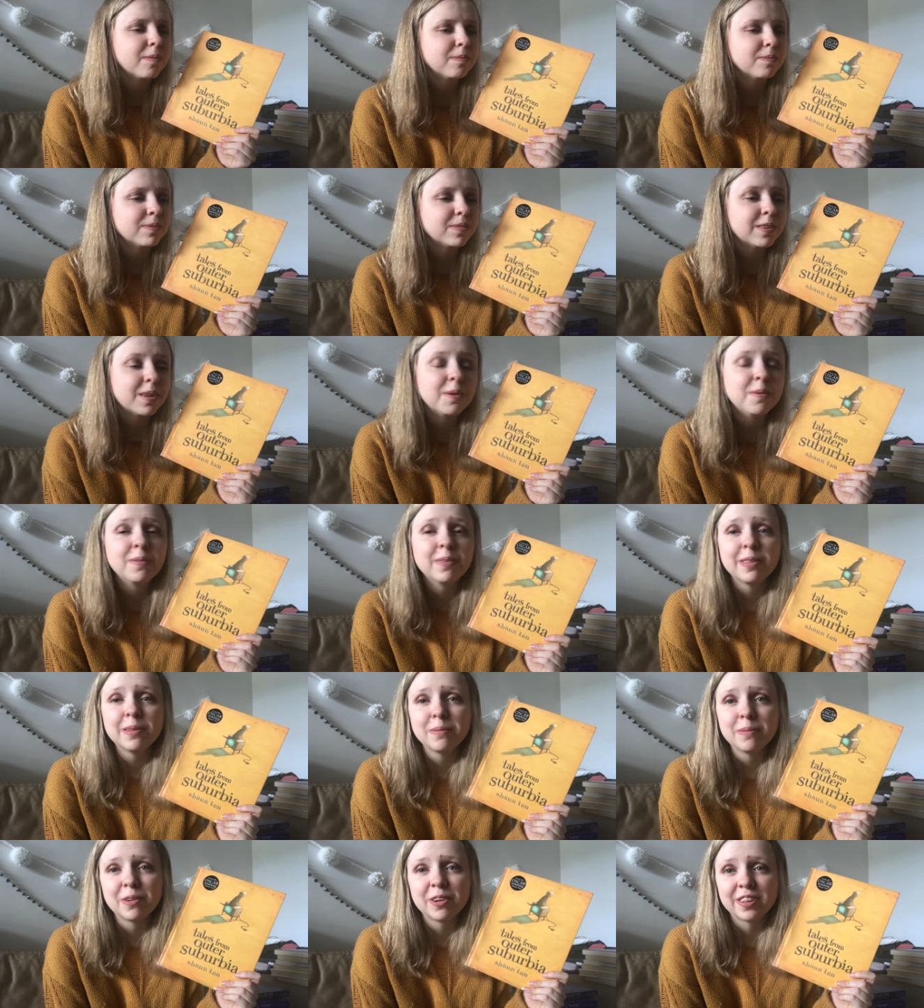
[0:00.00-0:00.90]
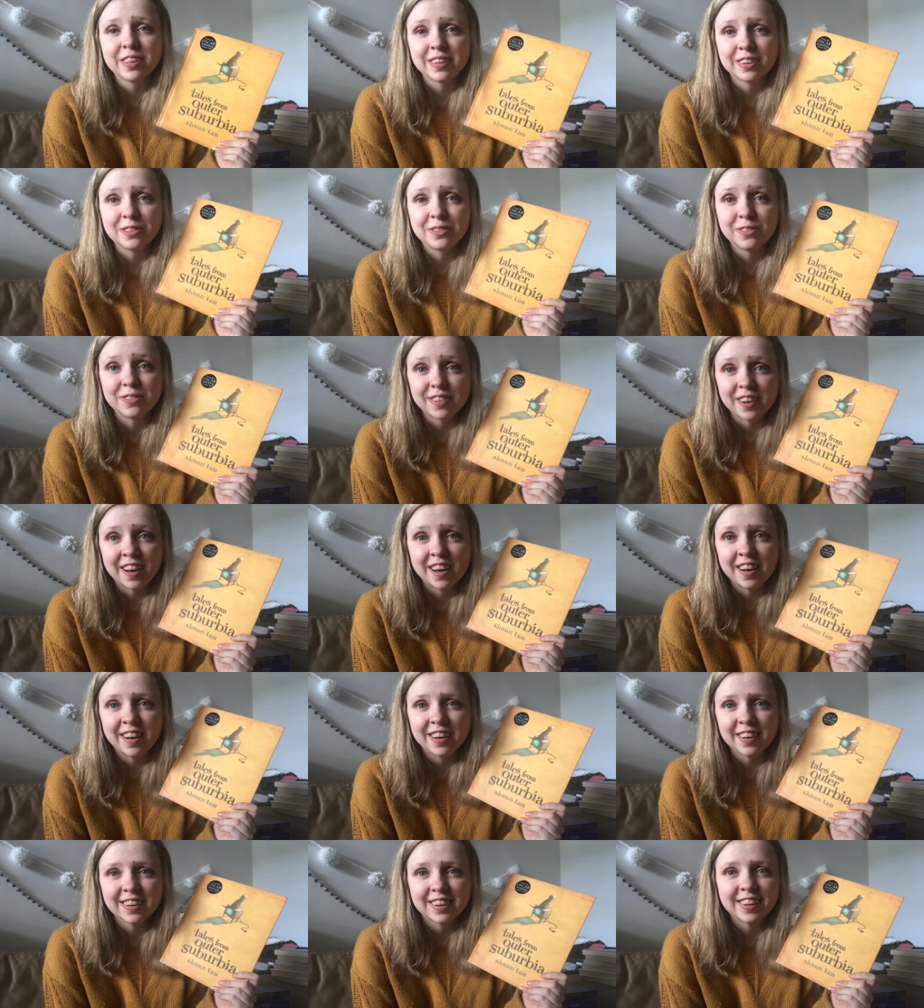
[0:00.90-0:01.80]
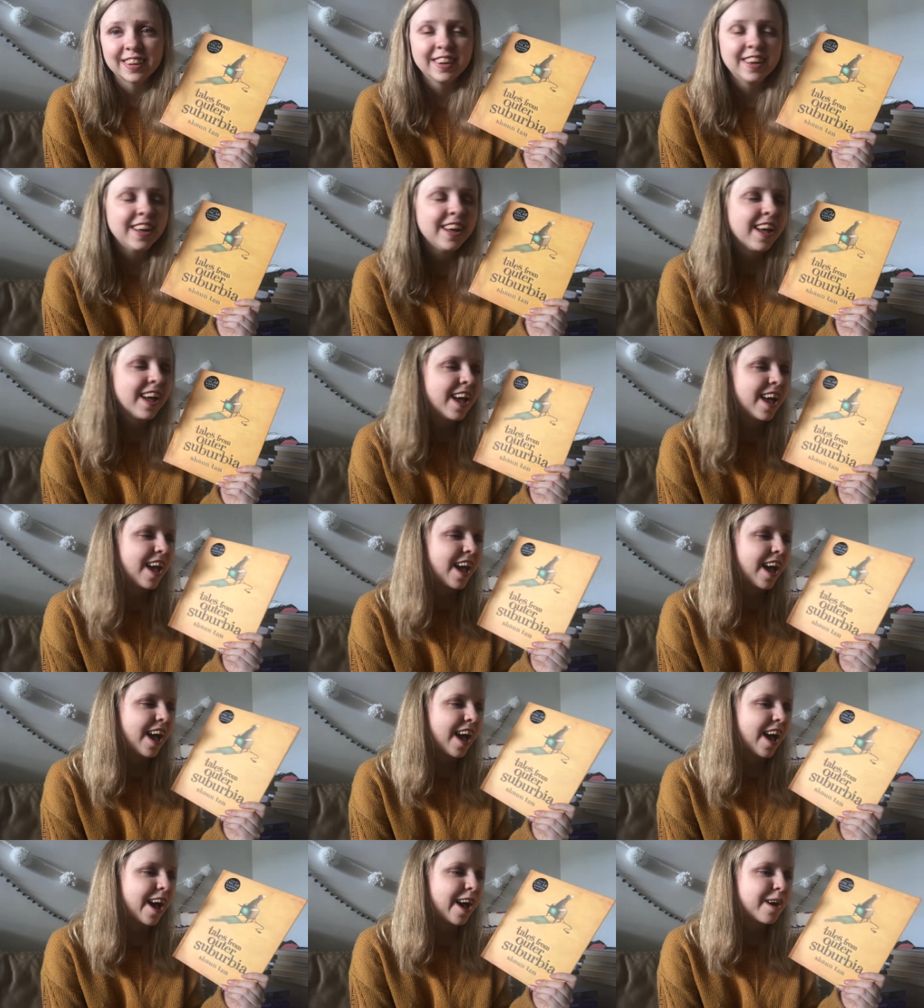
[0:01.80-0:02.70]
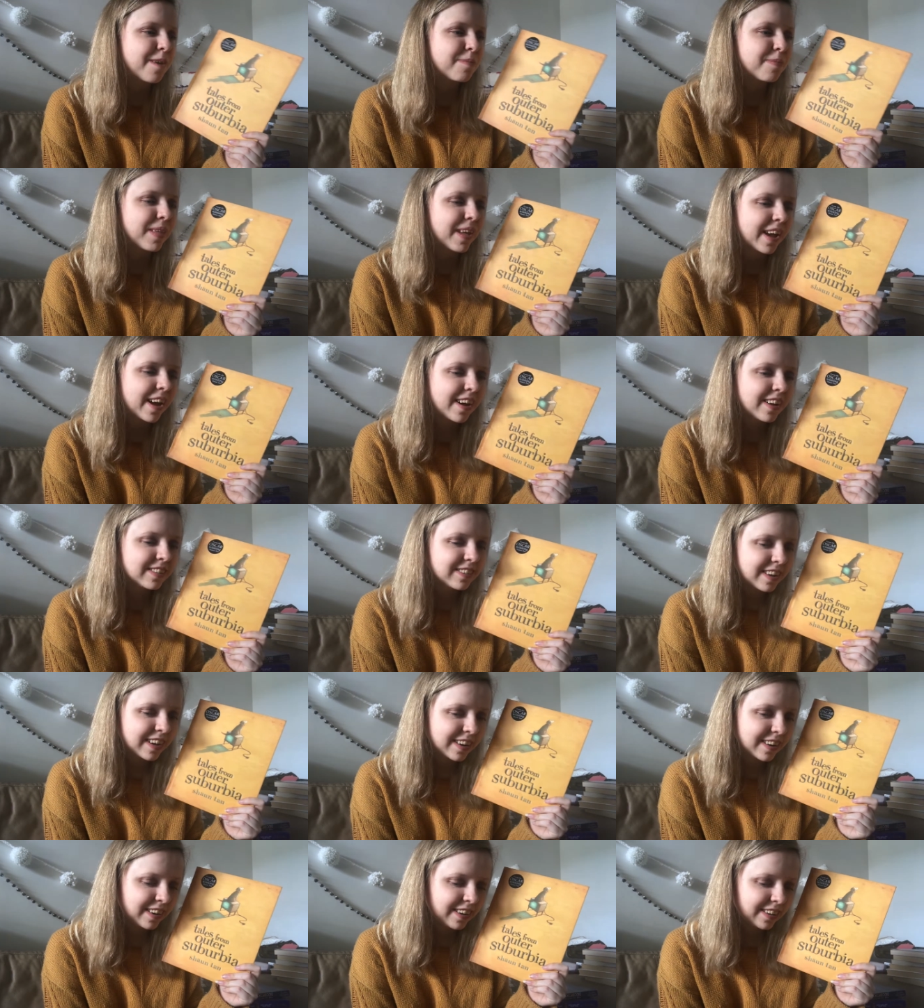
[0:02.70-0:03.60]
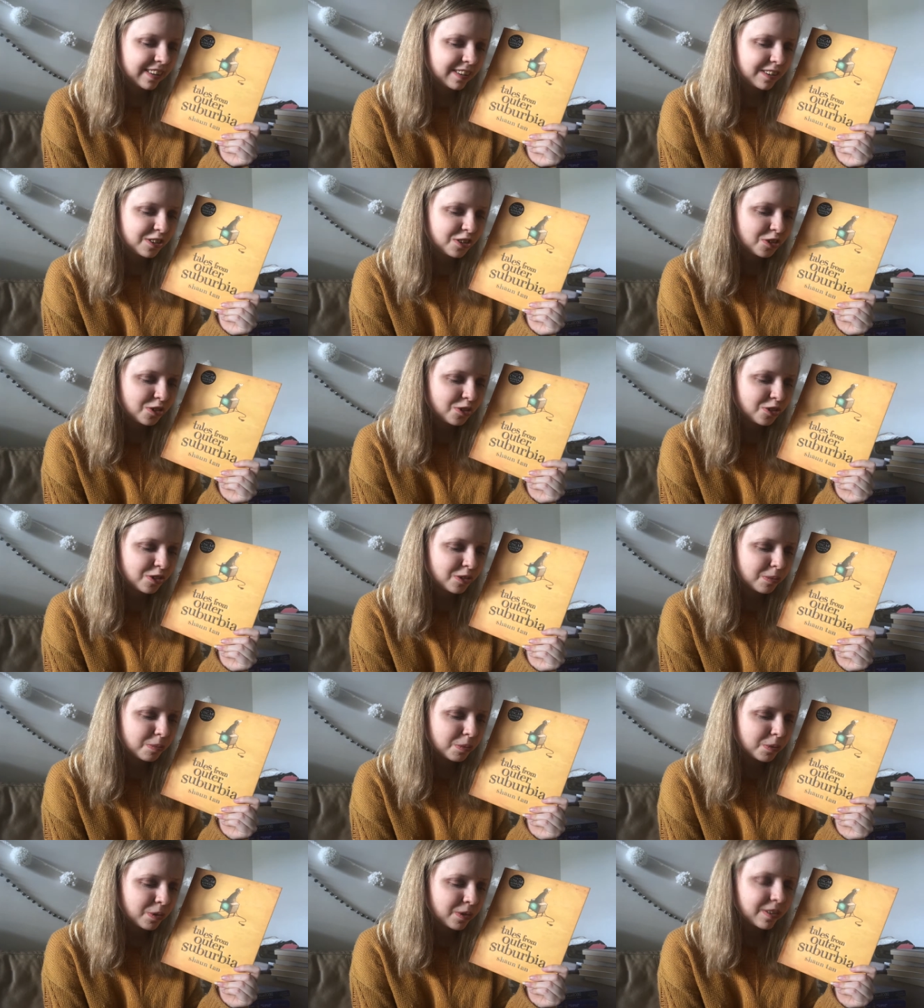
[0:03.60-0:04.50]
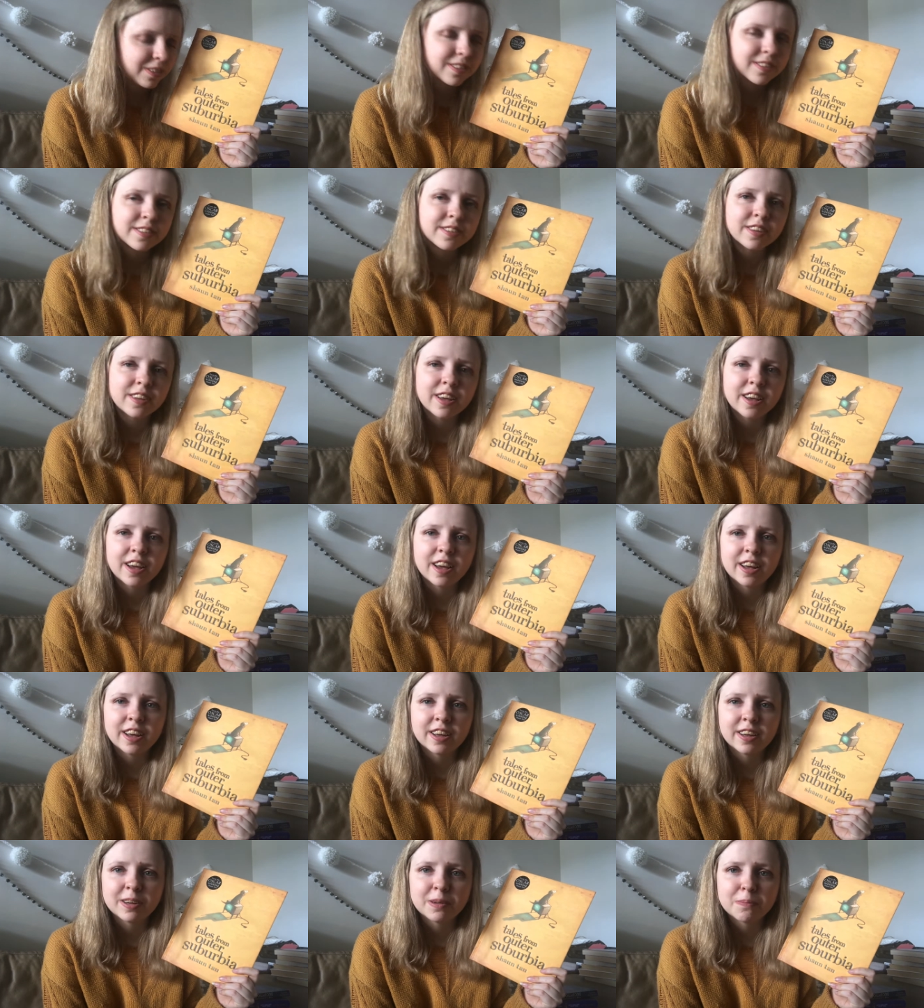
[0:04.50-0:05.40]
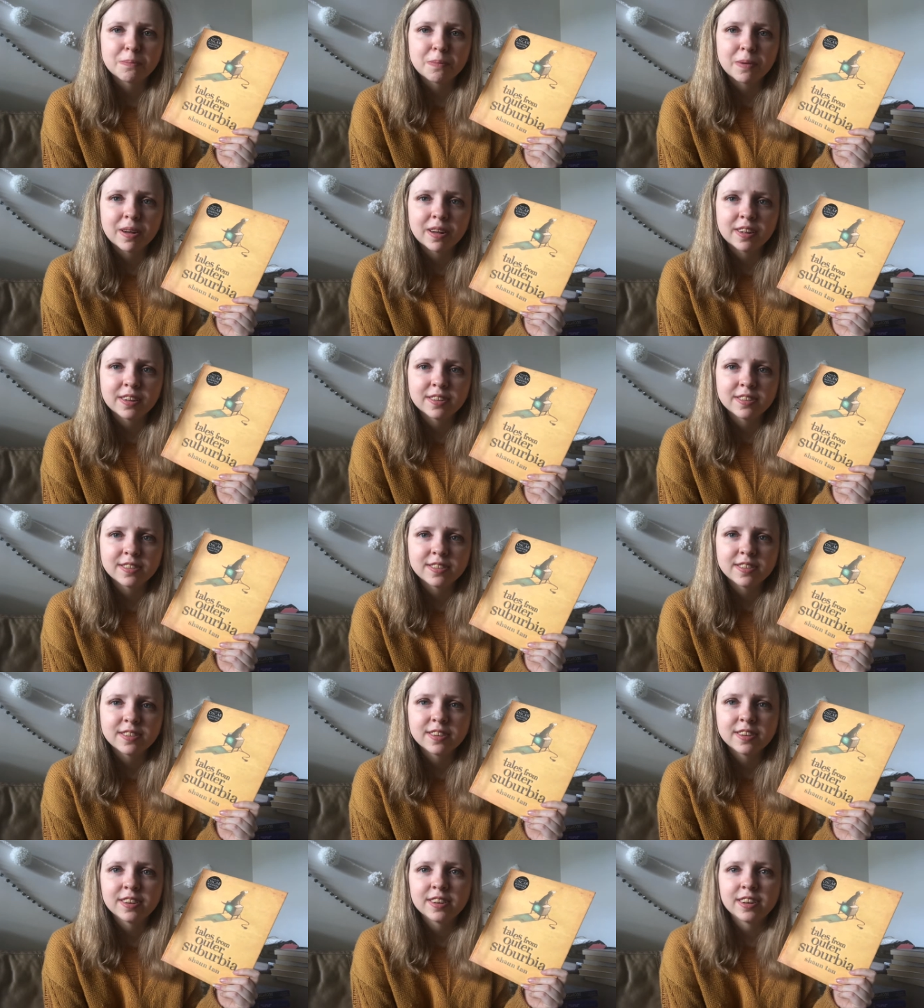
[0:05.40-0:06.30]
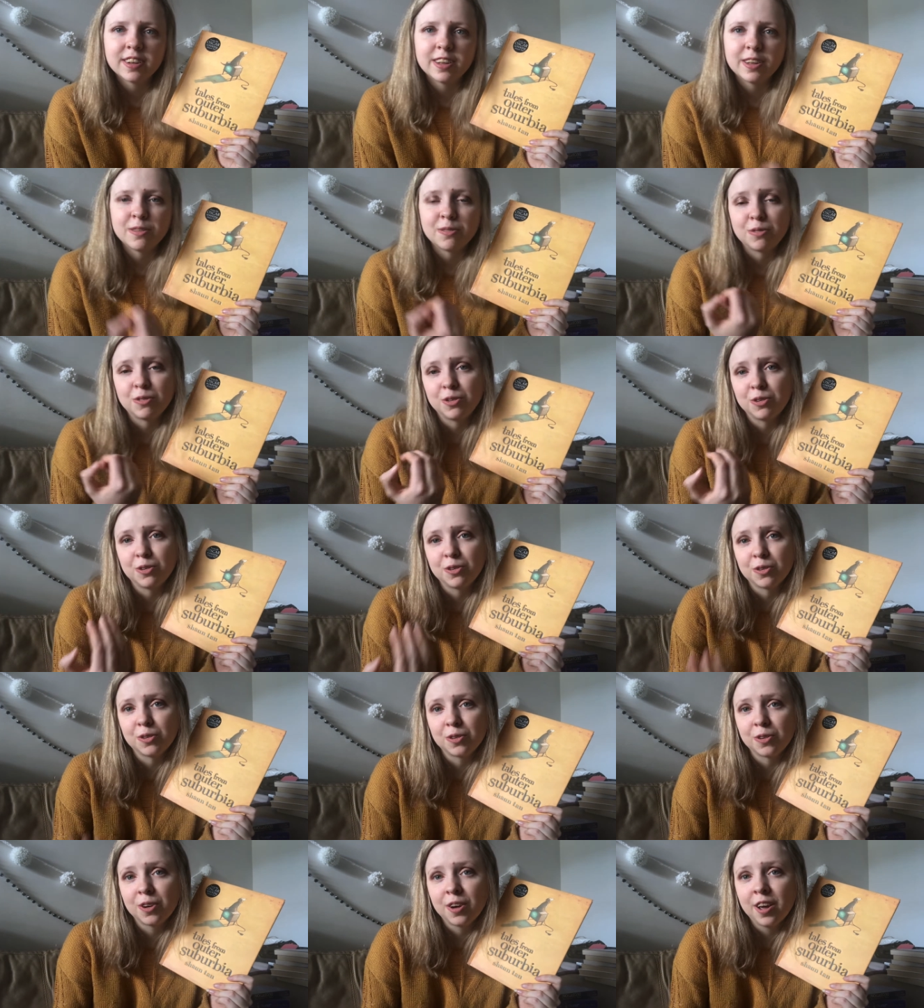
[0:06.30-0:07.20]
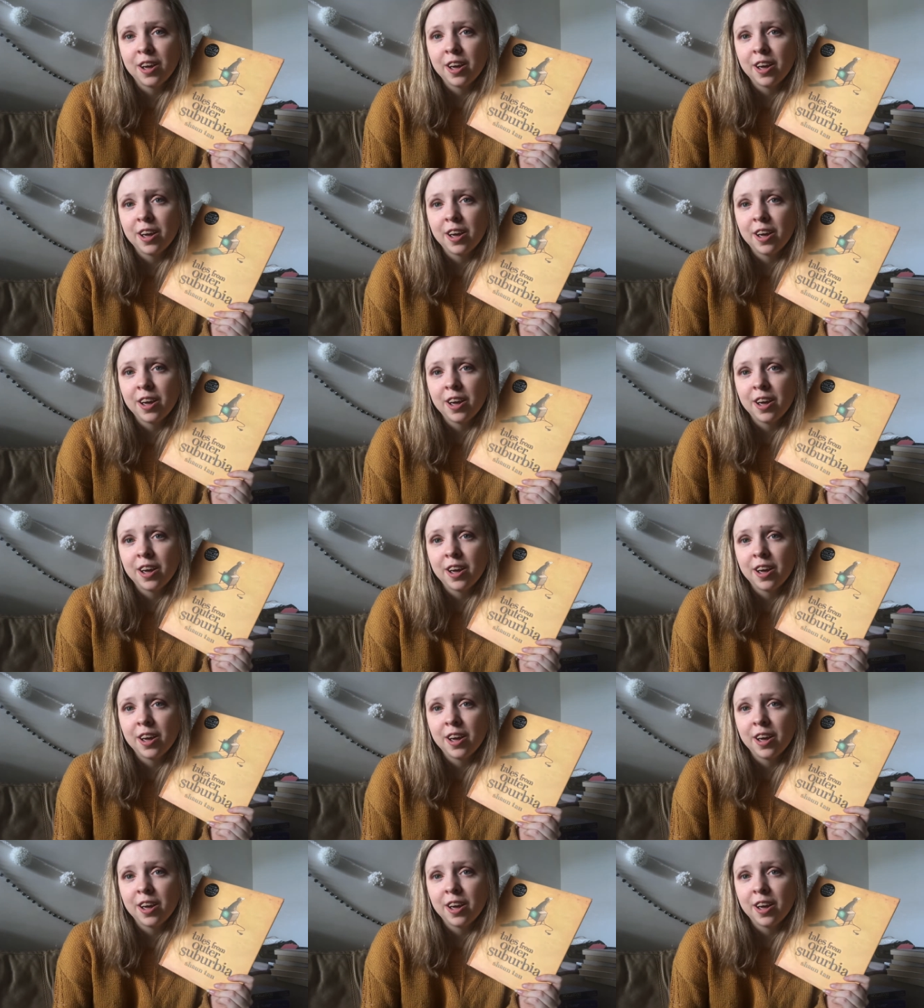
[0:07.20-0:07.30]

Some of them are a little dark. They are technically children's books, but if you